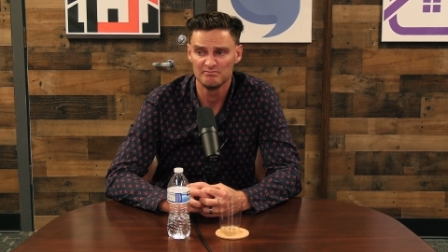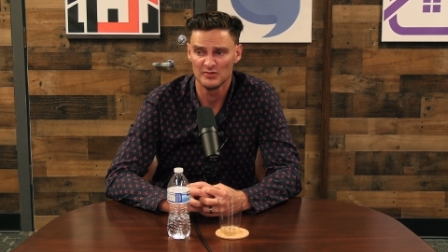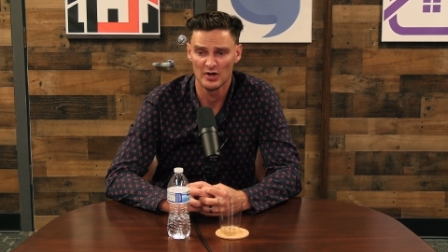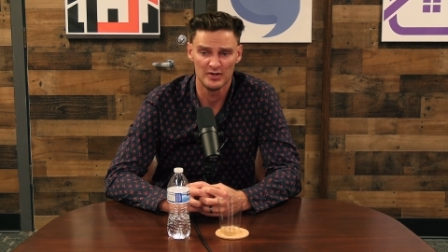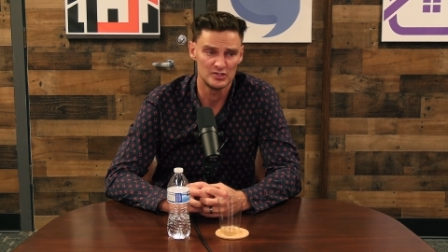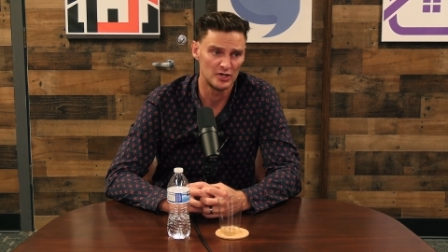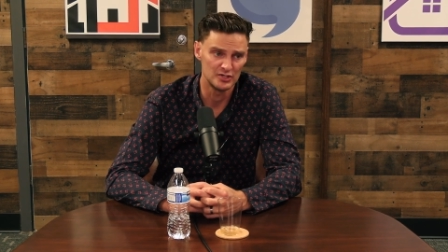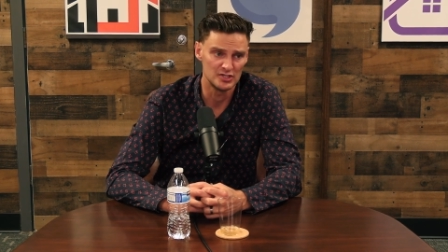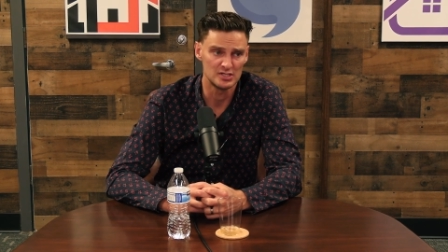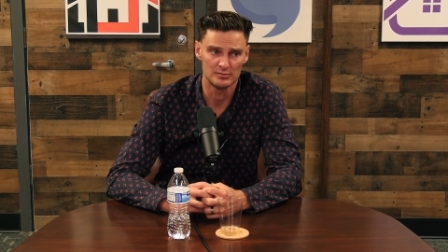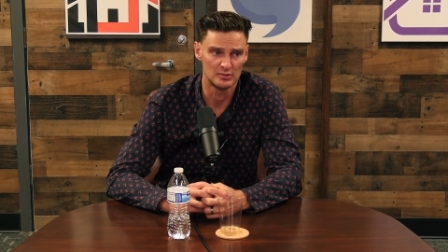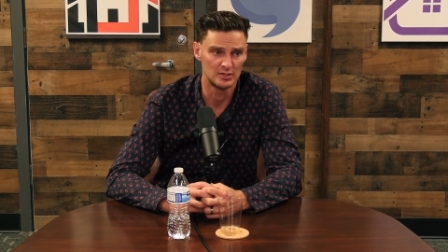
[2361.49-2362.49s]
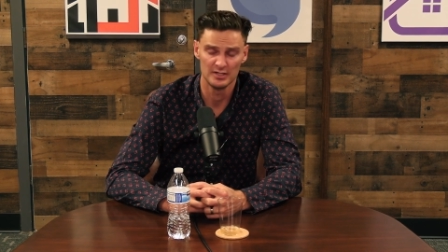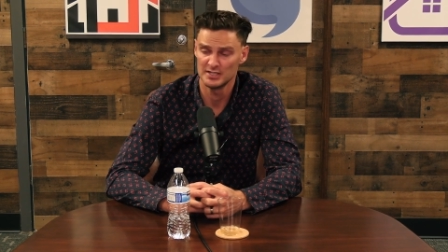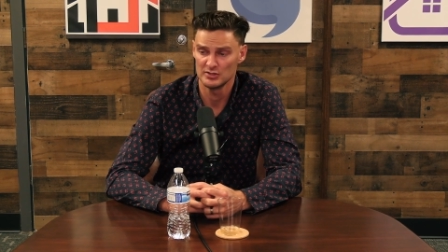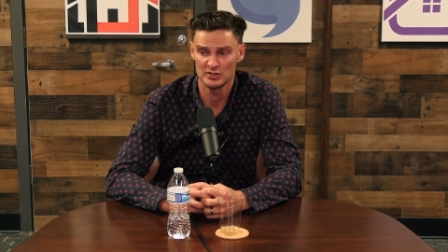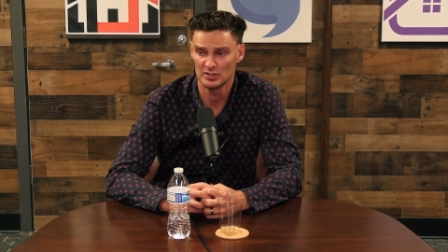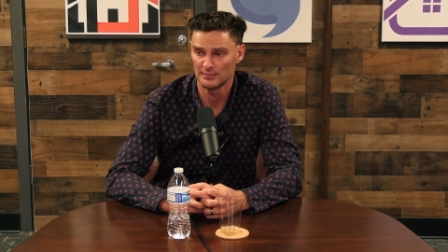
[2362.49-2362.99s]
You know, and it's only just
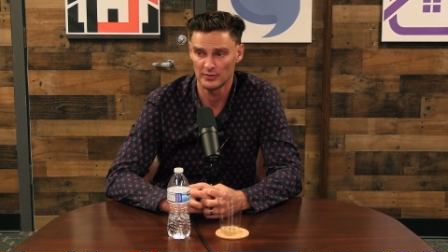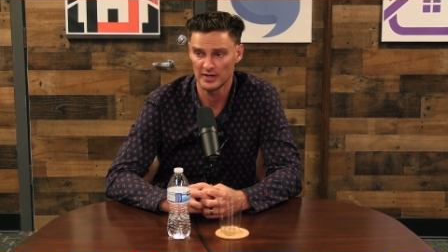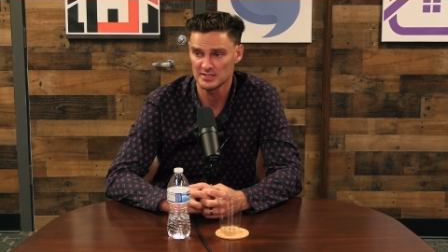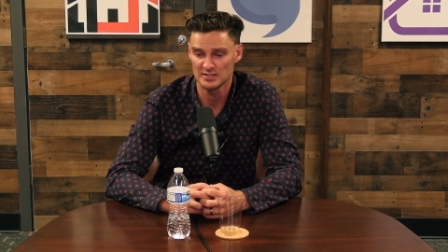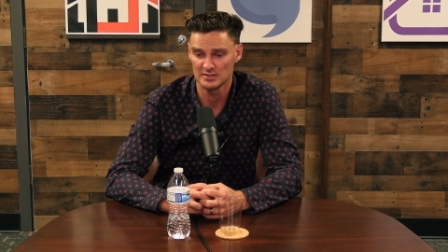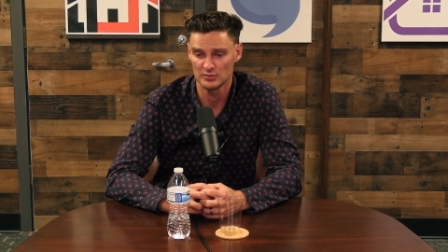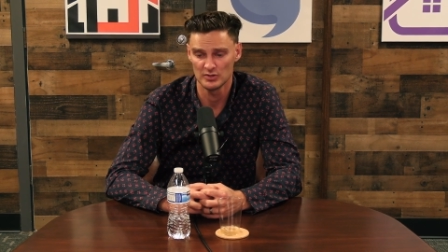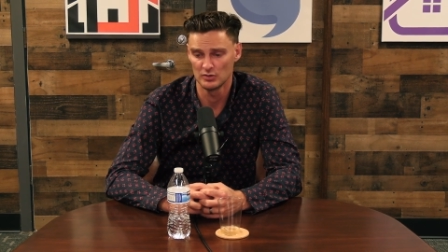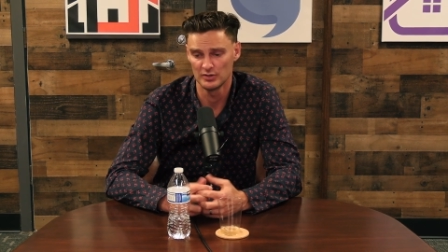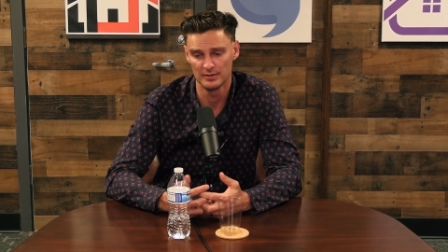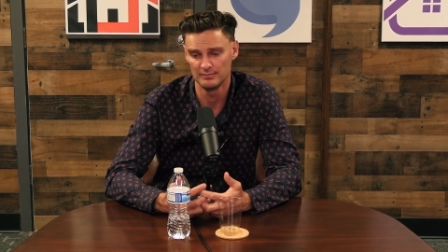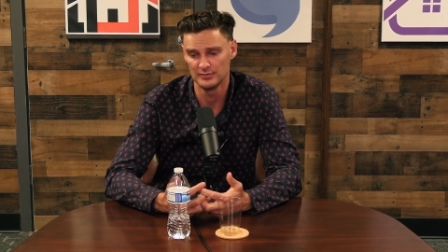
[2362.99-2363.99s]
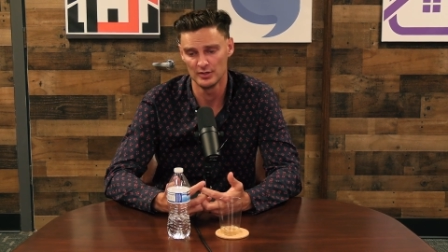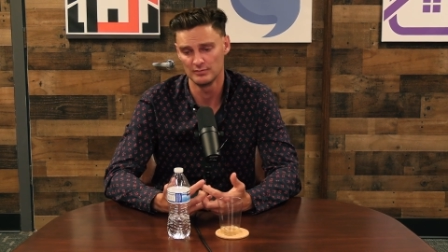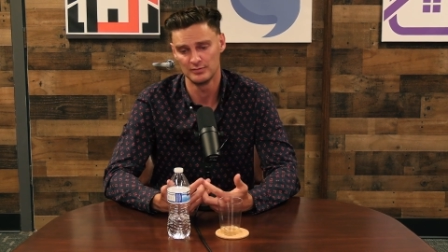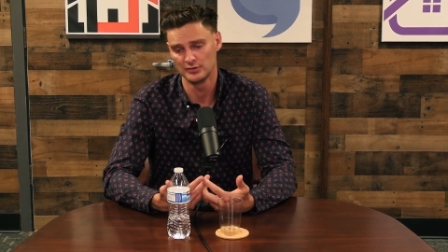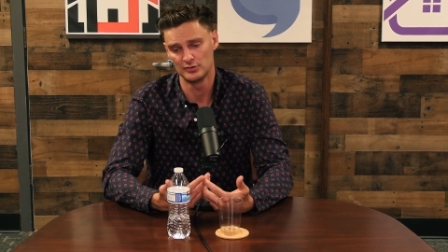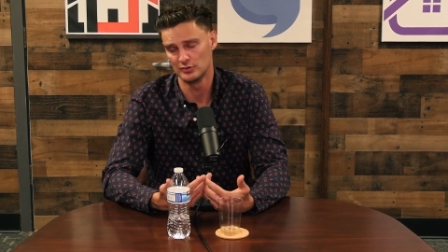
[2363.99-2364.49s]
continued to compress since, with all the, you
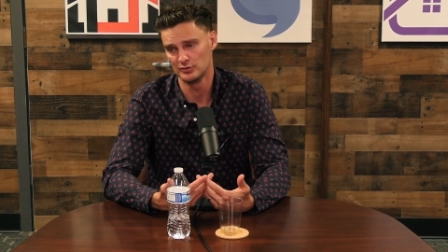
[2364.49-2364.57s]
know, the,